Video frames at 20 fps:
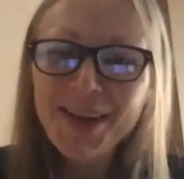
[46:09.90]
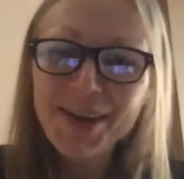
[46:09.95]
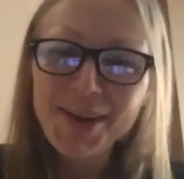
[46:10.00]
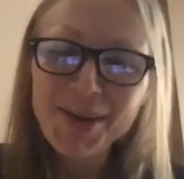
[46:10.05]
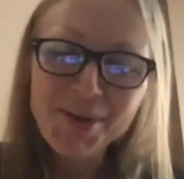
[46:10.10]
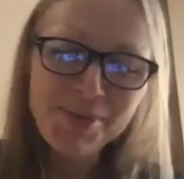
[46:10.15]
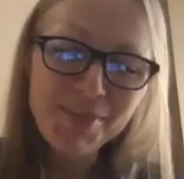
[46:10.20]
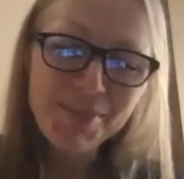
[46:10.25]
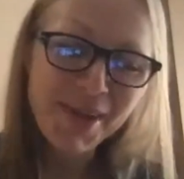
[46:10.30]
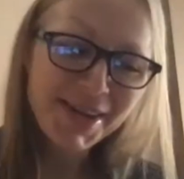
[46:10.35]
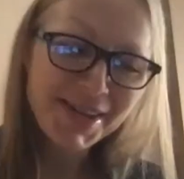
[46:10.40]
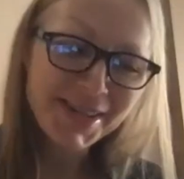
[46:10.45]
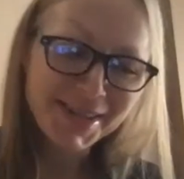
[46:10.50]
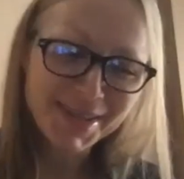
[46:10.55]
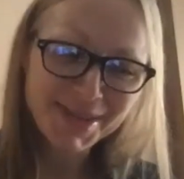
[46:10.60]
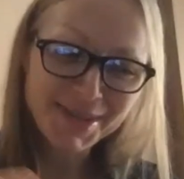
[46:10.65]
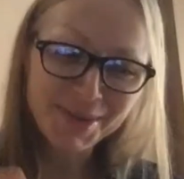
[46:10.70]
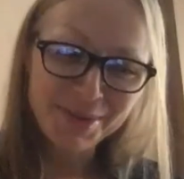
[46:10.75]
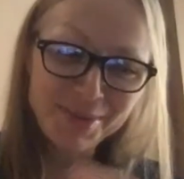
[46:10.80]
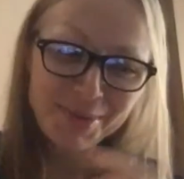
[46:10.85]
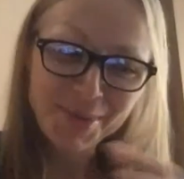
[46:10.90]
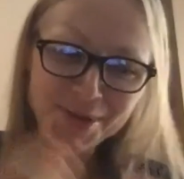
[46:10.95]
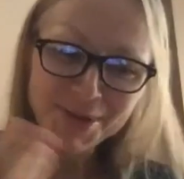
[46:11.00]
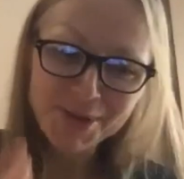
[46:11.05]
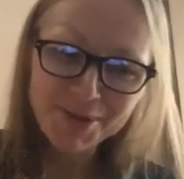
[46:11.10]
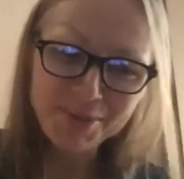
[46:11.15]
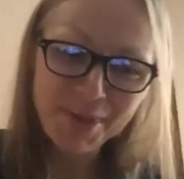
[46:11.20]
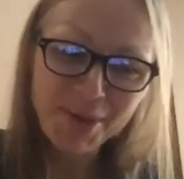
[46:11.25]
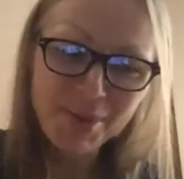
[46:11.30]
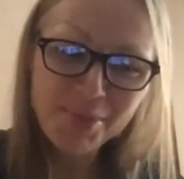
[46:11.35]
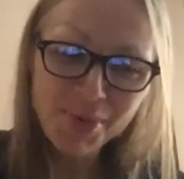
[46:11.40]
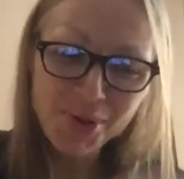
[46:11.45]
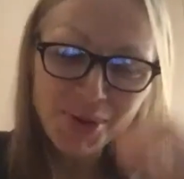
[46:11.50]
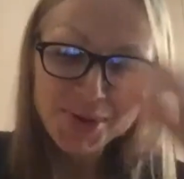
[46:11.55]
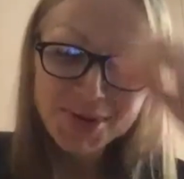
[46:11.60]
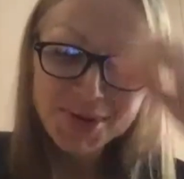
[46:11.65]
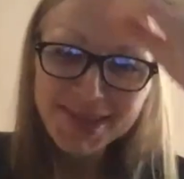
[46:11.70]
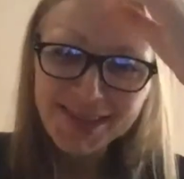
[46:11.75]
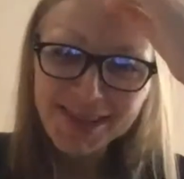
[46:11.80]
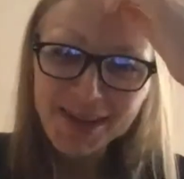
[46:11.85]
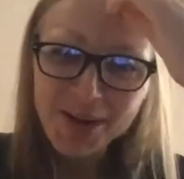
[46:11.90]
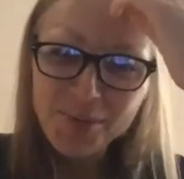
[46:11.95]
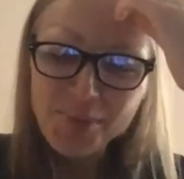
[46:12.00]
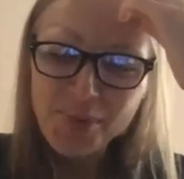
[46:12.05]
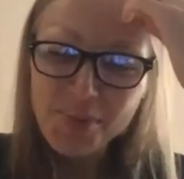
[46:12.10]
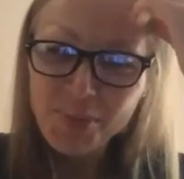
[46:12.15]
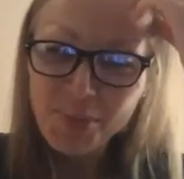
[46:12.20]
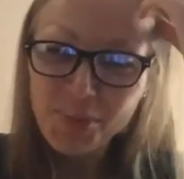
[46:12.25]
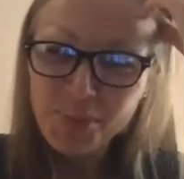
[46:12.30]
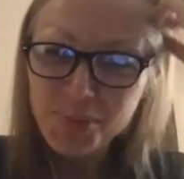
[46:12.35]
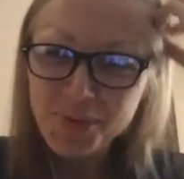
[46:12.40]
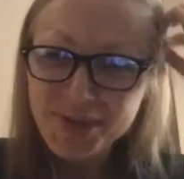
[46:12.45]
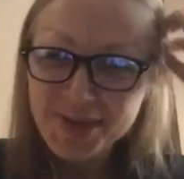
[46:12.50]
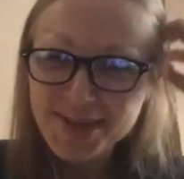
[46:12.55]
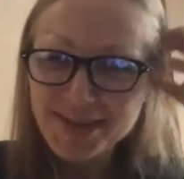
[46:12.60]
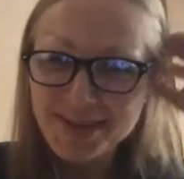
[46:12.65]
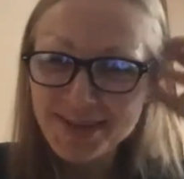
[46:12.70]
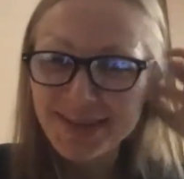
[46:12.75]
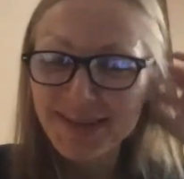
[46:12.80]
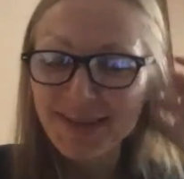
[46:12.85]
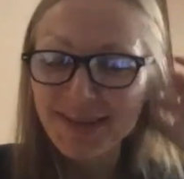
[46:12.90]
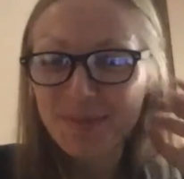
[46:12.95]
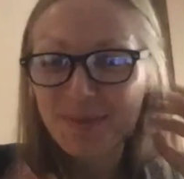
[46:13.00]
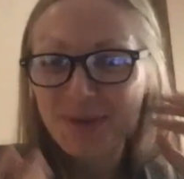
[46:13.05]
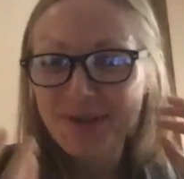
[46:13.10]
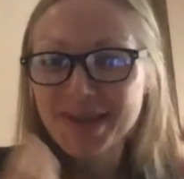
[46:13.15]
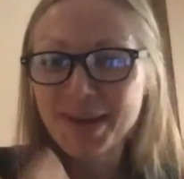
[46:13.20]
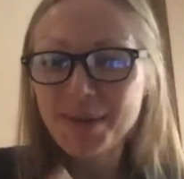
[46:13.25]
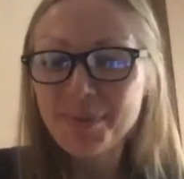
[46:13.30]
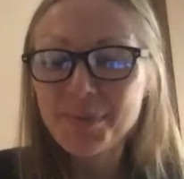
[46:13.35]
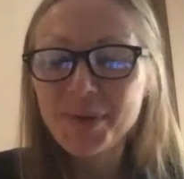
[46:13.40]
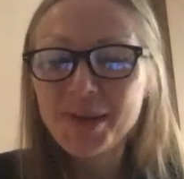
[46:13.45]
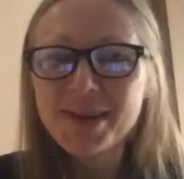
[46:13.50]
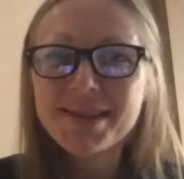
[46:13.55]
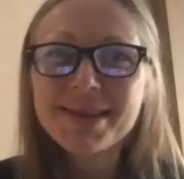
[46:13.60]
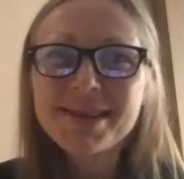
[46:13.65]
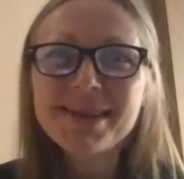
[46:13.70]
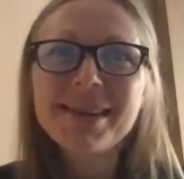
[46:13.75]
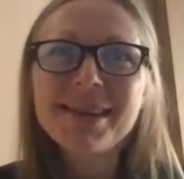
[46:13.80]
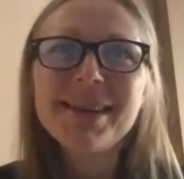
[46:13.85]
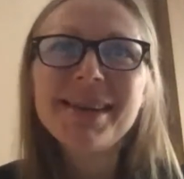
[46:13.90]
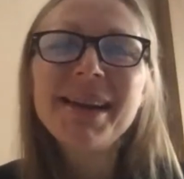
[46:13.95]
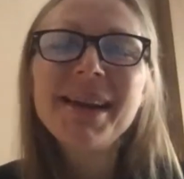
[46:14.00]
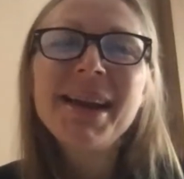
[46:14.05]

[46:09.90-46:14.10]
you know patients so most of my posts and how people uh, perceive me is uh,